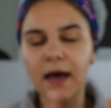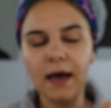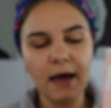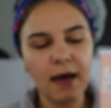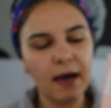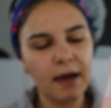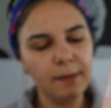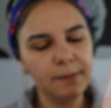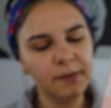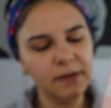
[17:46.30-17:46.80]

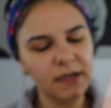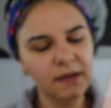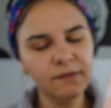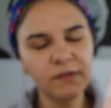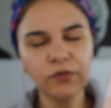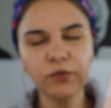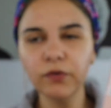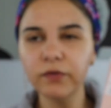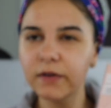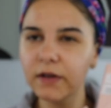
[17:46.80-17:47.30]
I believe
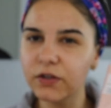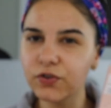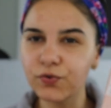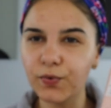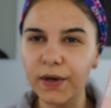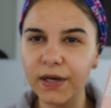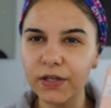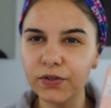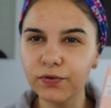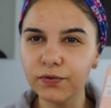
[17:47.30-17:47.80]
this was like
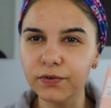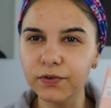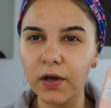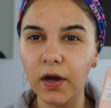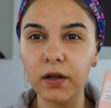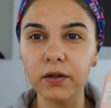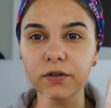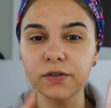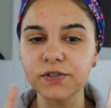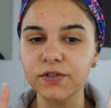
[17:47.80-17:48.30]

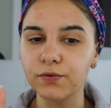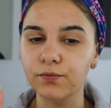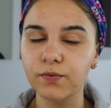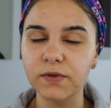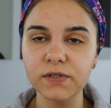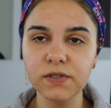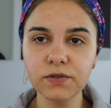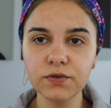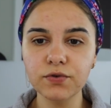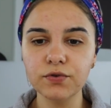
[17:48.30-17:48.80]
$22. It
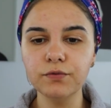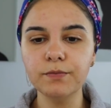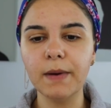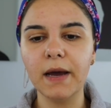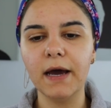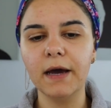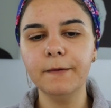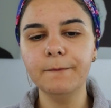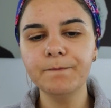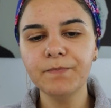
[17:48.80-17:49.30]
wasn't too
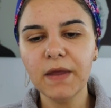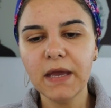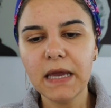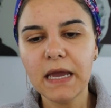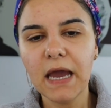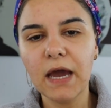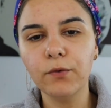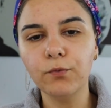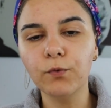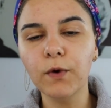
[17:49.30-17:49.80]
bad.
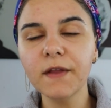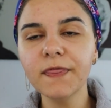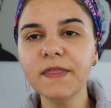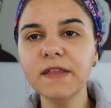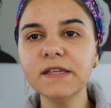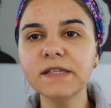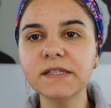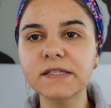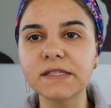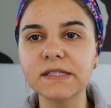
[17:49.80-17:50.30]
And what
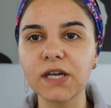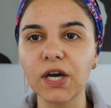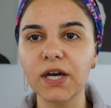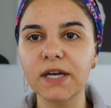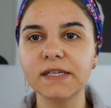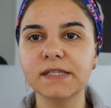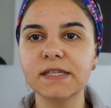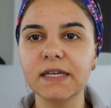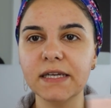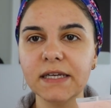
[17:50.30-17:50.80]
this
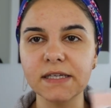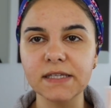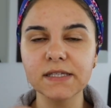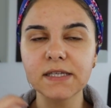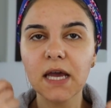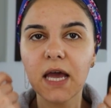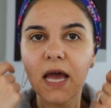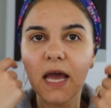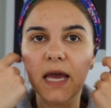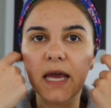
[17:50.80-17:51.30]
does
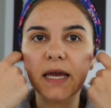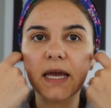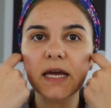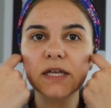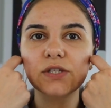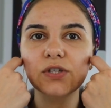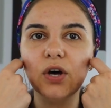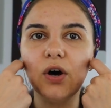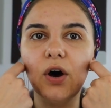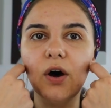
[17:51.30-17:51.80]
is it
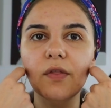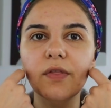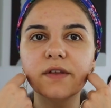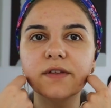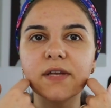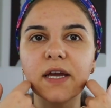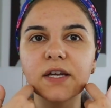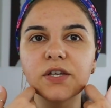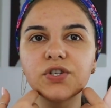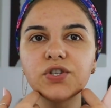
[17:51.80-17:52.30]
gets all the
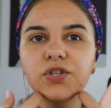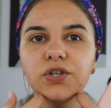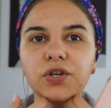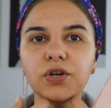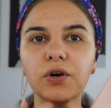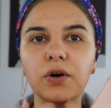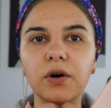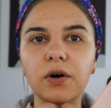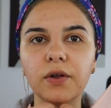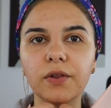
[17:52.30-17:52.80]

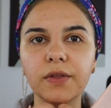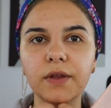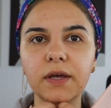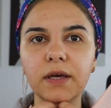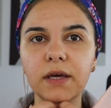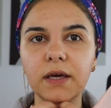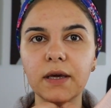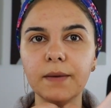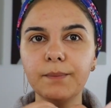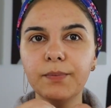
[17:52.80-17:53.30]
texture, all
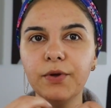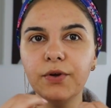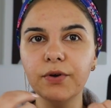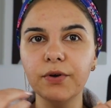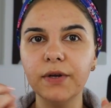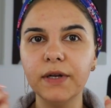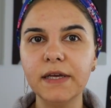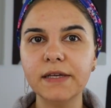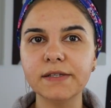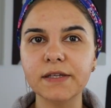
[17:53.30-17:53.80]
the
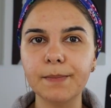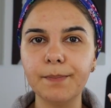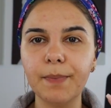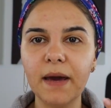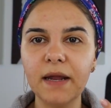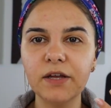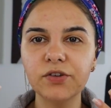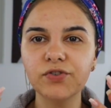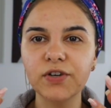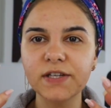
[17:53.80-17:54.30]
impurities, it
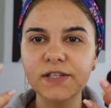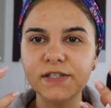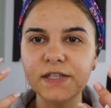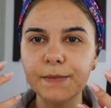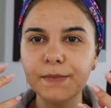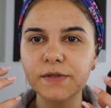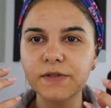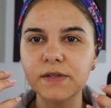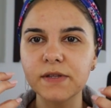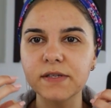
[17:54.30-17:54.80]
penetrates
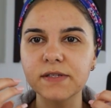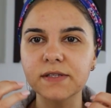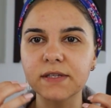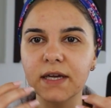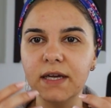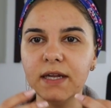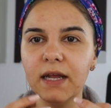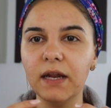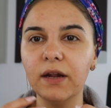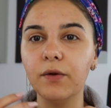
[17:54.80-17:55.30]
deep into the
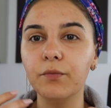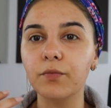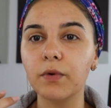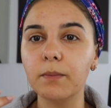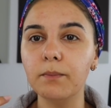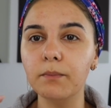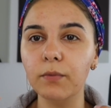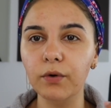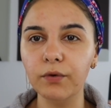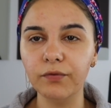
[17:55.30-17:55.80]
skin and it
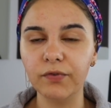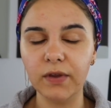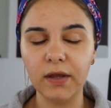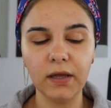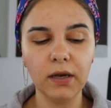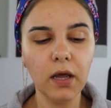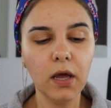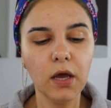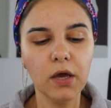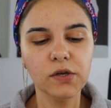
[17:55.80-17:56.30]
removes
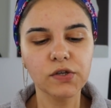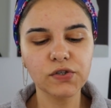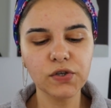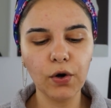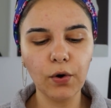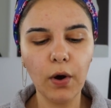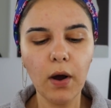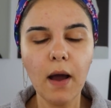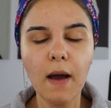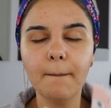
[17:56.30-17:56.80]
it.
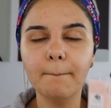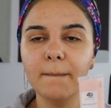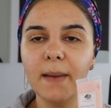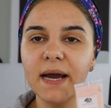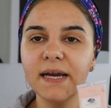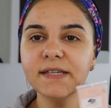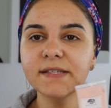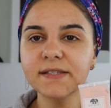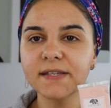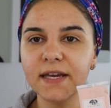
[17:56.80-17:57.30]
So
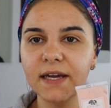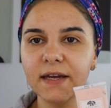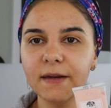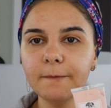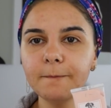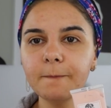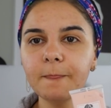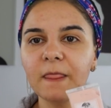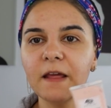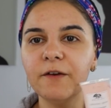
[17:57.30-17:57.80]
my
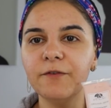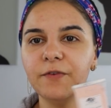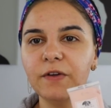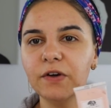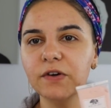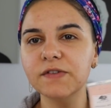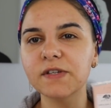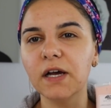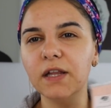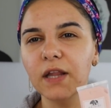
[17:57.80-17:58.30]
skin
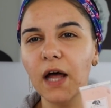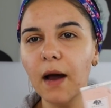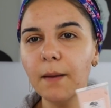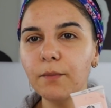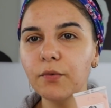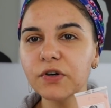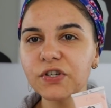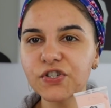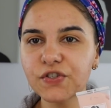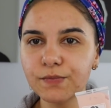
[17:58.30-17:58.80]
feels a lot
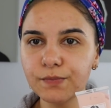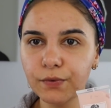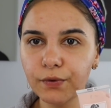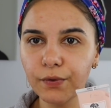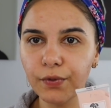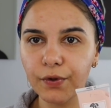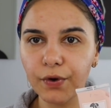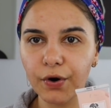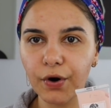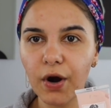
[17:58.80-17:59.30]
more
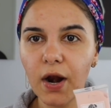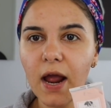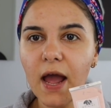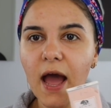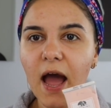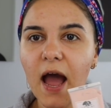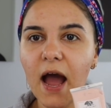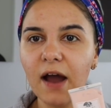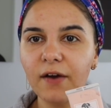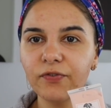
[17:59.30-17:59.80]
smoother
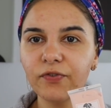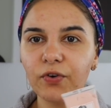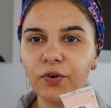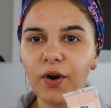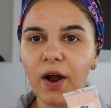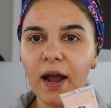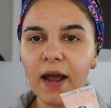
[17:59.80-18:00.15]
after